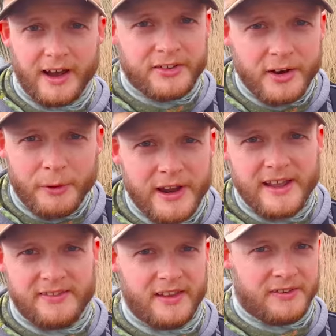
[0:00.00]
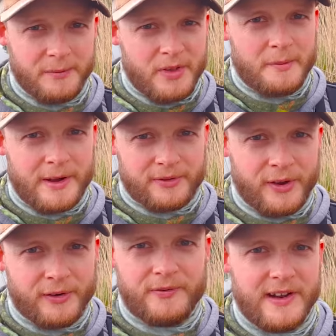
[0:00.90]
I don't know what it is, there's something about
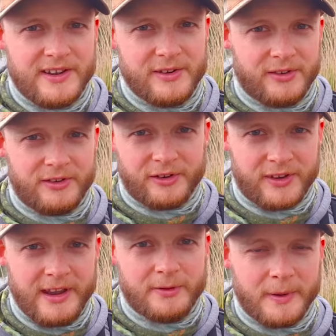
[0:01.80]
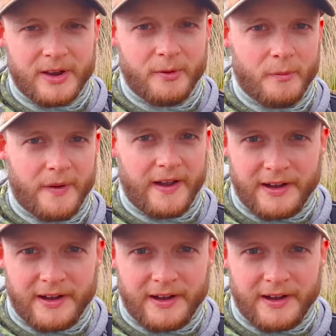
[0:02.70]
tough venues that just keeps me coming back.